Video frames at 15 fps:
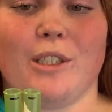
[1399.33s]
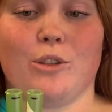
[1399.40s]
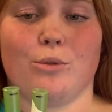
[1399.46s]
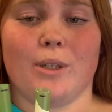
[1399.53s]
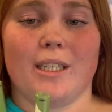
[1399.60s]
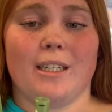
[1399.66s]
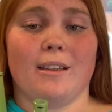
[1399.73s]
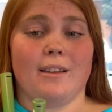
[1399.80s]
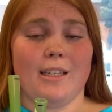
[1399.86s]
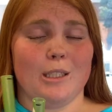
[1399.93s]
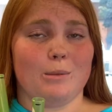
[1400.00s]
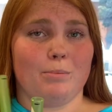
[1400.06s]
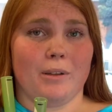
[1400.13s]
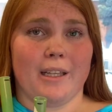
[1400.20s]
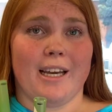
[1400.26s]
treated
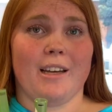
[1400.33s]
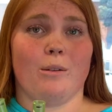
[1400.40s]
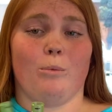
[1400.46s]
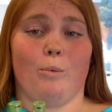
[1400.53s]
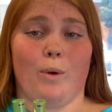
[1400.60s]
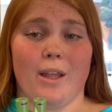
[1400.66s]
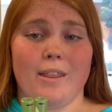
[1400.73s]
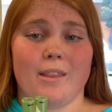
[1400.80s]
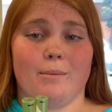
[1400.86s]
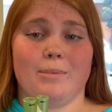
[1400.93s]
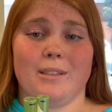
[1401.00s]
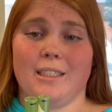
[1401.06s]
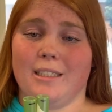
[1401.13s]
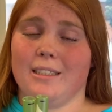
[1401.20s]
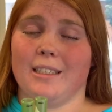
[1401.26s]
this plant with
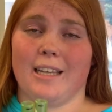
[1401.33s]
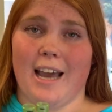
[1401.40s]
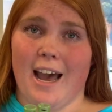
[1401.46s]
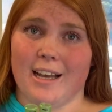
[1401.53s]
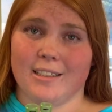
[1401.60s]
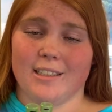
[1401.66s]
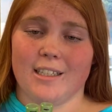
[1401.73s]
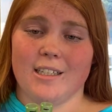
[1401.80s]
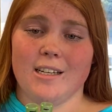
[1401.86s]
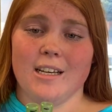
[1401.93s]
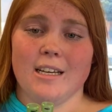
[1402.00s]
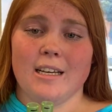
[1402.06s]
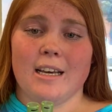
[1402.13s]
abscisic acid,